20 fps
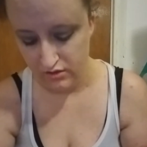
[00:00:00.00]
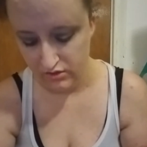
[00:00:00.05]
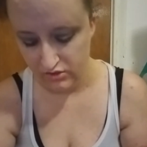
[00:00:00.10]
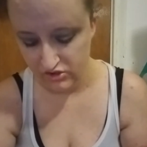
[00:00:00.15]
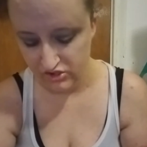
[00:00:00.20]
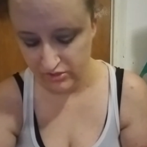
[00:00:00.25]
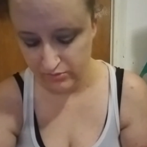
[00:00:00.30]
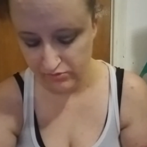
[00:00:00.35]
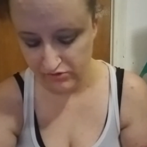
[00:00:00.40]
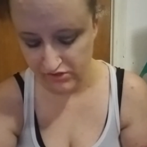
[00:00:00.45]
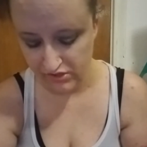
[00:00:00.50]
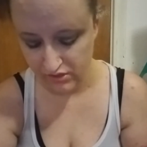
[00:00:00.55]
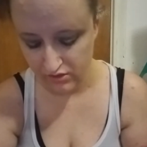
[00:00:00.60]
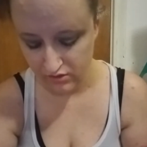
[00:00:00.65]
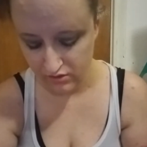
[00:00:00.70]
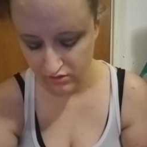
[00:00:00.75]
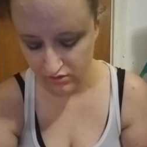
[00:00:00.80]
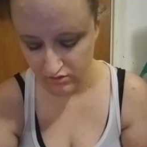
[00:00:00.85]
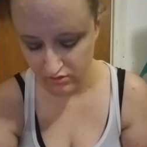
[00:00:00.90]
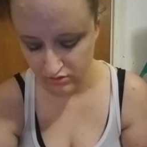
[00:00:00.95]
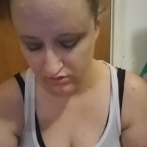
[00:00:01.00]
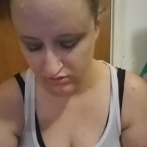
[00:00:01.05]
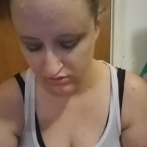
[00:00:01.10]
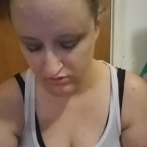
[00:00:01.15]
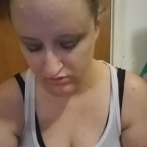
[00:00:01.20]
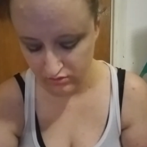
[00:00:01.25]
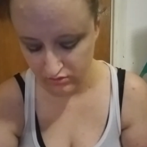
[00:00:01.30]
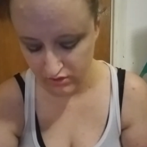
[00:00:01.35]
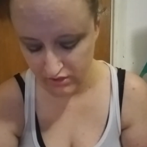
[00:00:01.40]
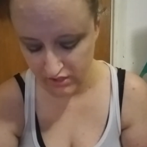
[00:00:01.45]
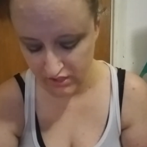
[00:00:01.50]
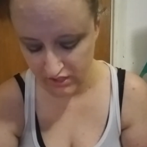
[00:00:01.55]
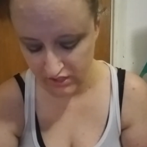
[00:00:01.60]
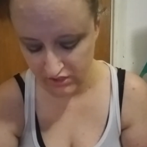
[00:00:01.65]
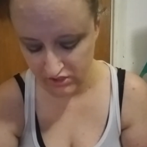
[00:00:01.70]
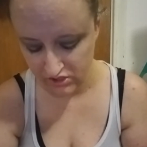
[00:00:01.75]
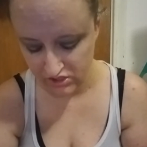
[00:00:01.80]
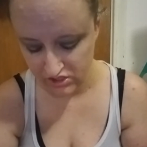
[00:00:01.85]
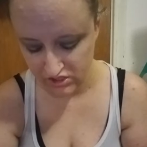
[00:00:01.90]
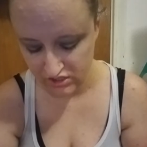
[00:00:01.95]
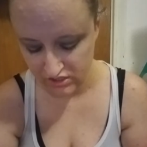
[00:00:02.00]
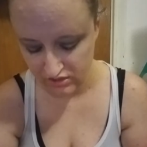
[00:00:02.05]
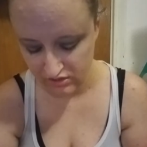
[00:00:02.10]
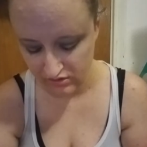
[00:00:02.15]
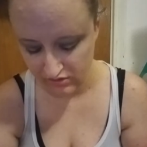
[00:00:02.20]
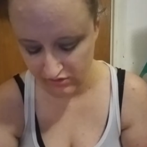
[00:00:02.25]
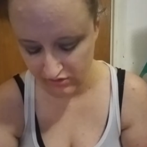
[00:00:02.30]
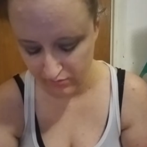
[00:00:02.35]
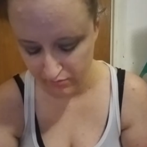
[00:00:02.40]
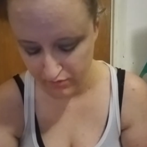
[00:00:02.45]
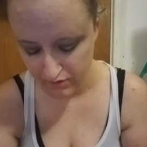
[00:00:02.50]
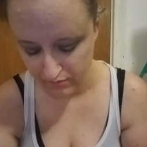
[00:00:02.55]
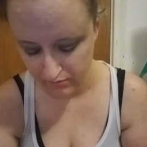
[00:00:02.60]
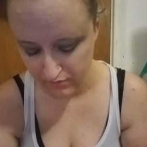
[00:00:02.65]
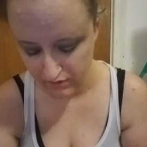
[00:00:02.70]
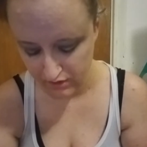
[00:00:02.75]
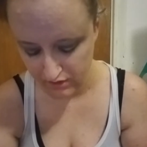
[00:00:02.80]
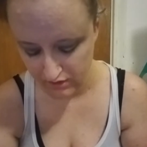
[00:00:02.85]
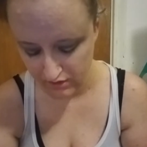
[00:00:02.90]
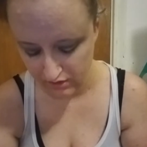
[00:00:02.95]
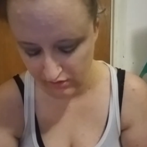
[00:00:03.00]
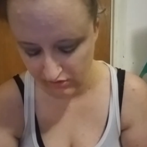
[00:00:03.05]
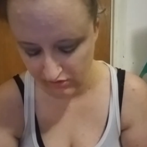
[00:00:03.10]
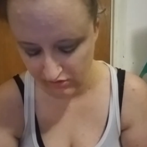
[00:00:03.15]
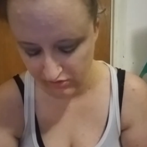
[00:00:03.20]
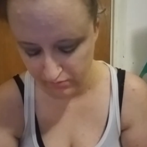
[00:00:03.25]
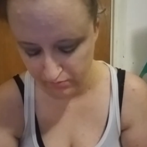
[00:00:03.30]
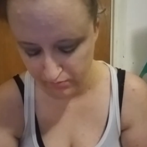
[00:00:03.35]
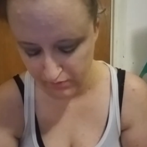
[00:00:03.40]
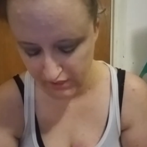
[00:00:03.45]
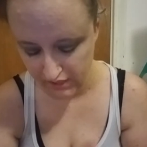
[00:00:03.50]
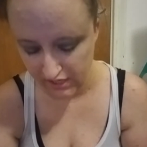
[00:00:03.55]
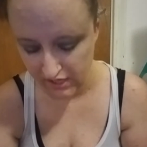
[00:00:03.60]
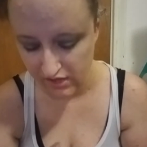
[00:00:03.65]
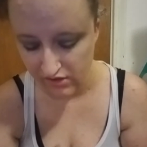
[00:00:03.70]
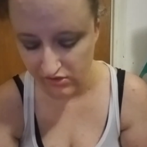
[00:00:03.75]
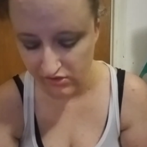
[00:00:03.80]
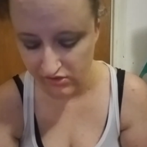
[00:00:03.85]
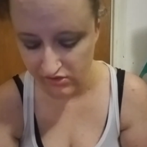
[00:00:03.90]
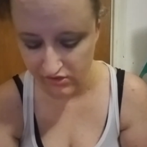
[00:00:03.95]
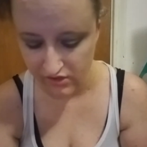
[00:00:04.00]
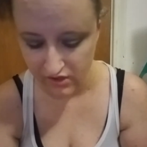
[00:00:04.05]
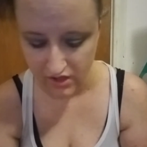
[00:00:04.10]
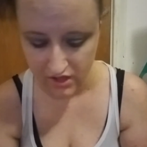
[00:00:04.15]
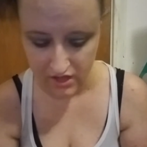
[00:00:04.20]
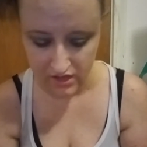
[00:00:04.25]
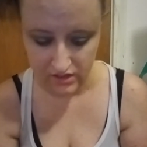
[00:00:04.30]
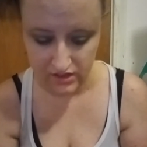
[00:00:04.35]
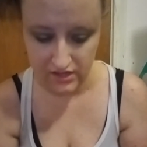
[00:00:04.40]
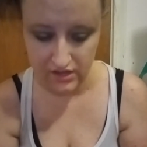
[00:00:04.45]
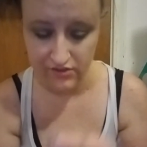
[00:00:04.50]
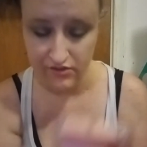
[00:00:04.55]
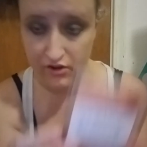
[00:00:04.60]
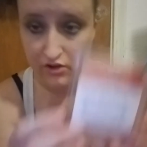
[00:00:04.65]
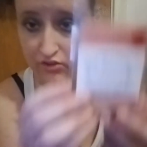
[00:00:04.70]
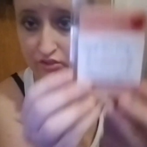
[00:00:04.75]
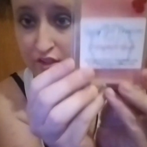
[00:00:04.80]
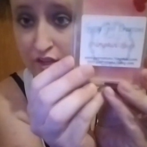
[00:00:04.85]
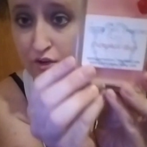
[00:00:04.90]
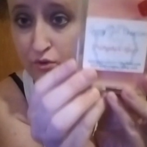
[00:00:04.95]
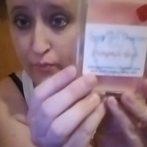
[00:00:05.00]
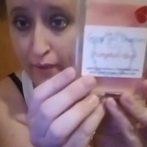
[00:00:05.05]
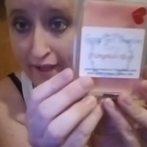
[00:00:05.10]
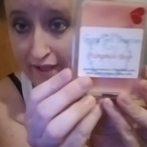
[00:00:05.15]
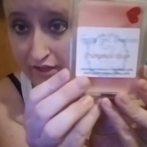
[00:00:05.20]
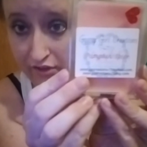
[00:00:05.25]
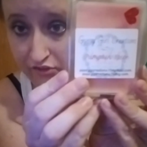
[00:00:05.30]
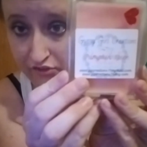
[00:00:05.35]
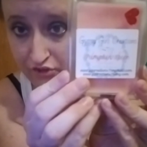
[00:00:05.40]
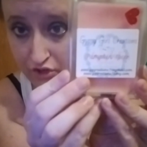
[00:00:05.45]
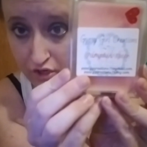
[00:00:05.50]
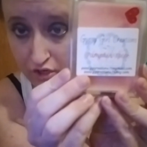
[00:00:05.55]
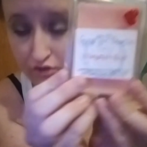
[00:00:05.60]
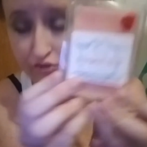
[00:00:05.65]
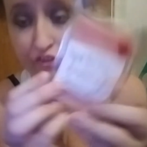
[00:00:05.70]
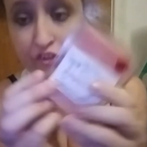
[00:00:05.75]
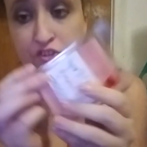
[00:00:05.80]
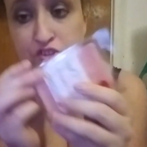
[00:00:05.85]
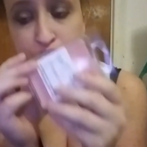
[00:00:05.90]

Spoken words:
Gypsy Girl Creations Pumpkin Spice. These are little wax tarts that